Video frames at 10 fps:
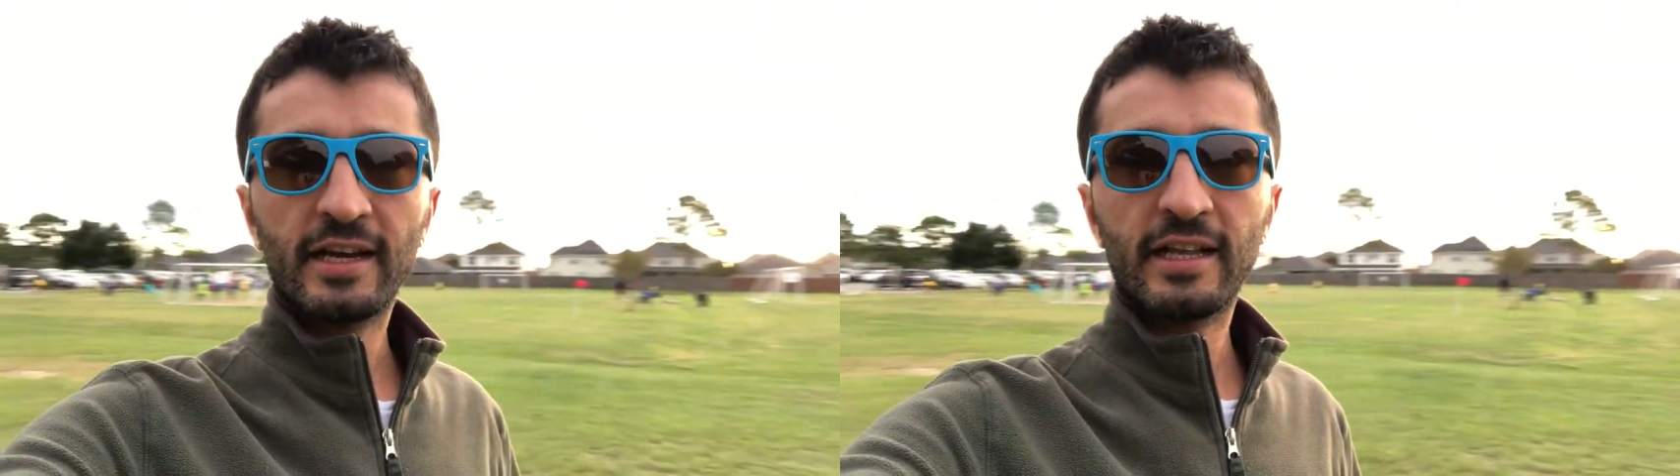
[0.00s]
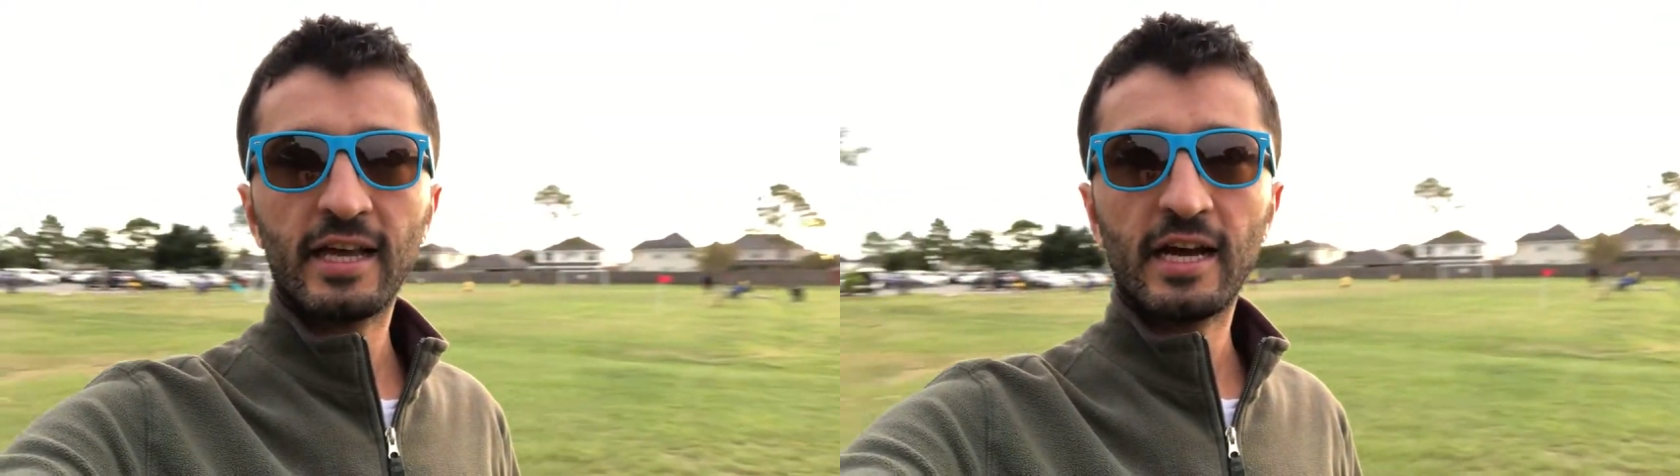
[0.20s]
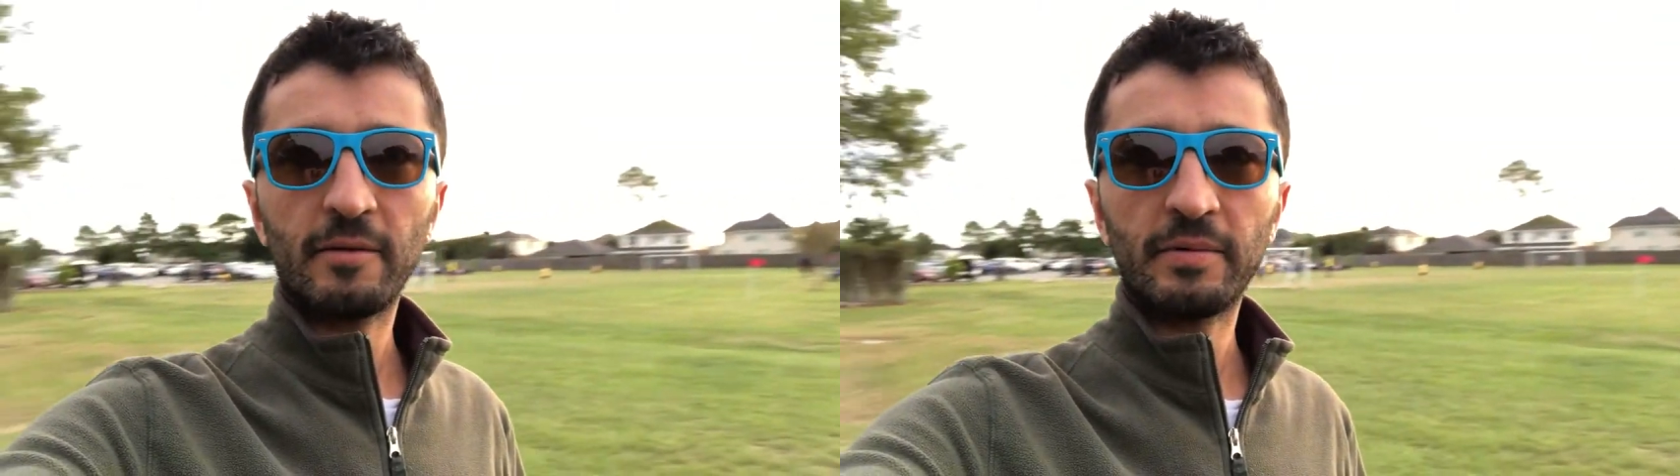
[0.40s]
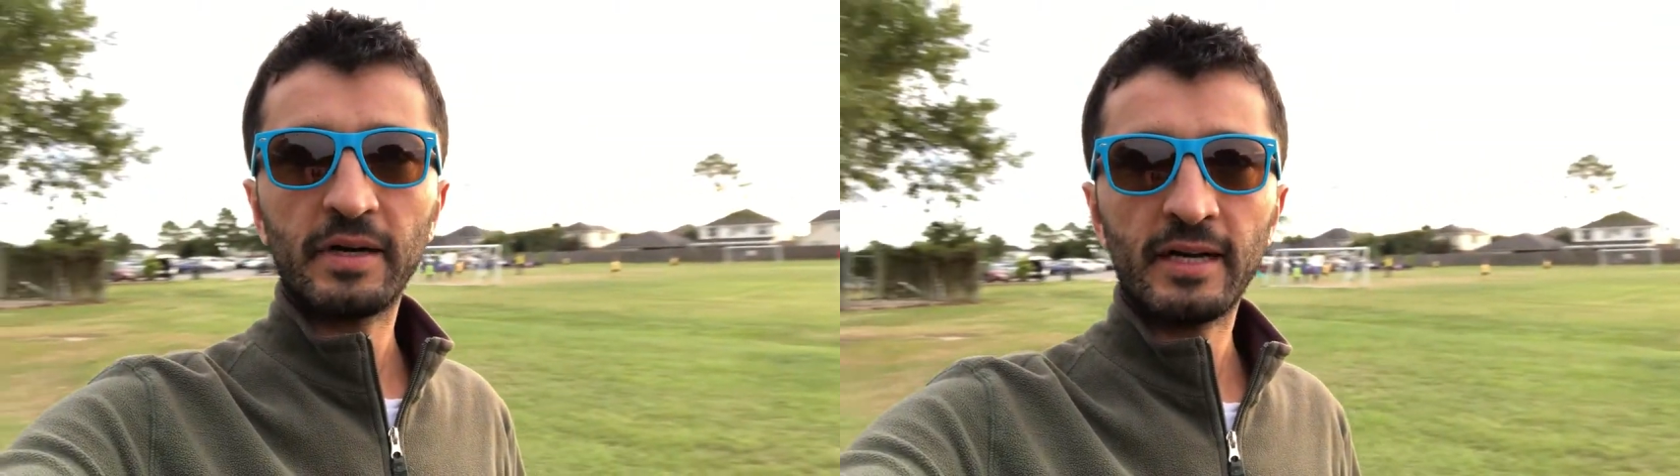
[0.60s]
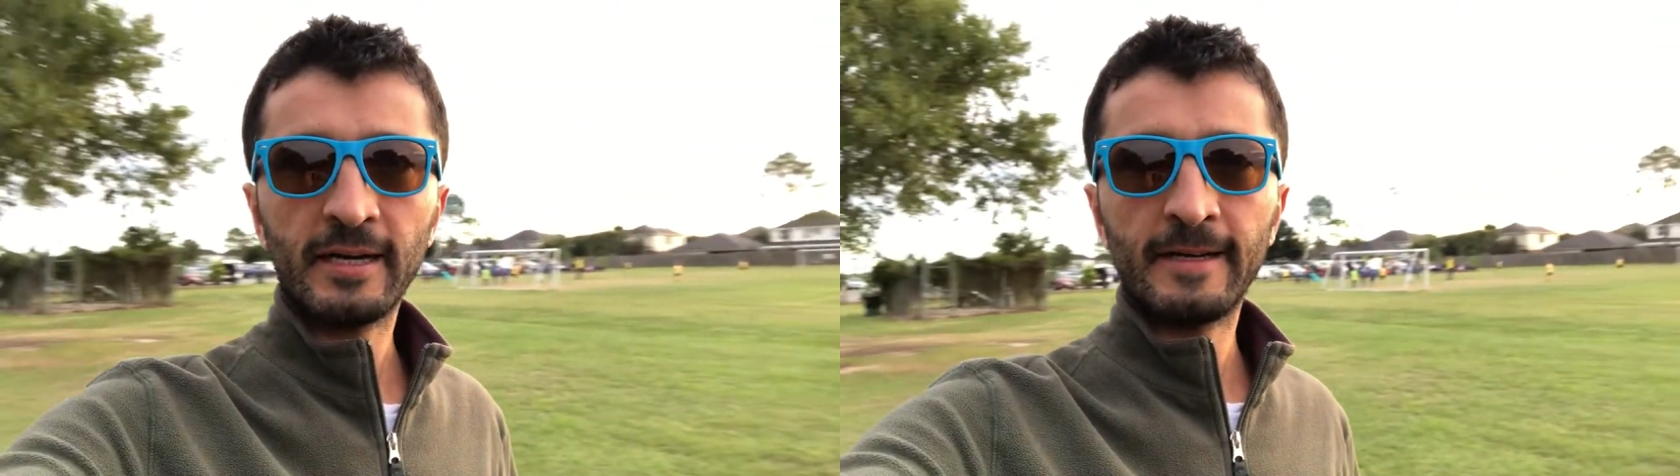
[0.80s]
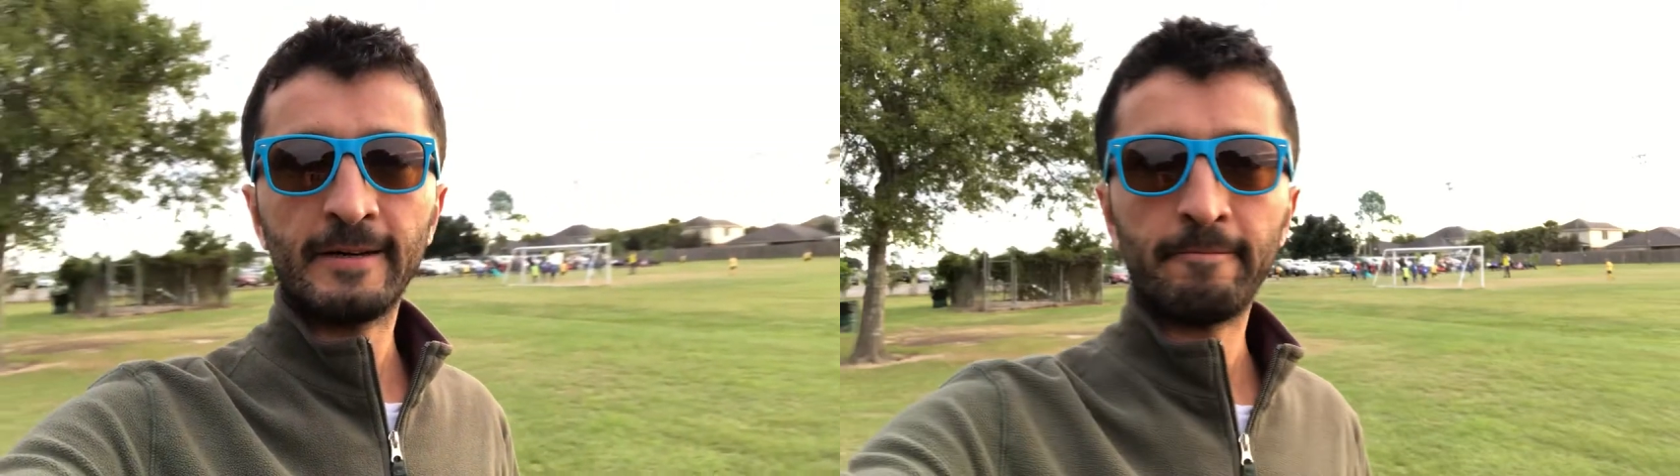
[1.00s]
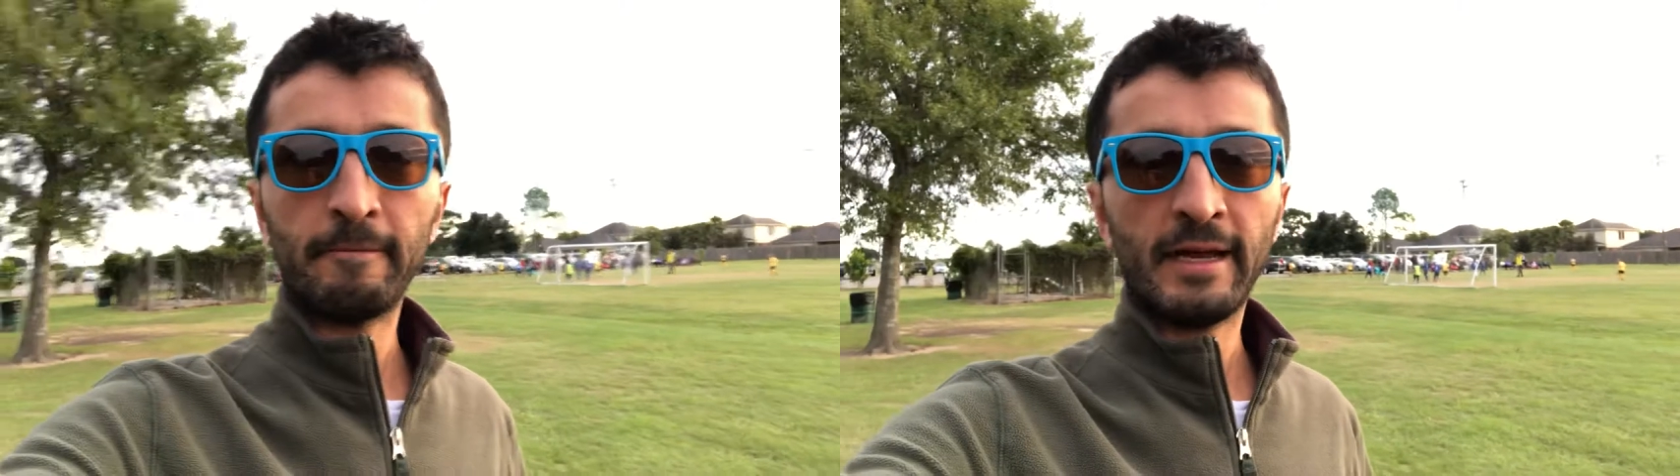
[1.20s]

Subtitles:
Club. And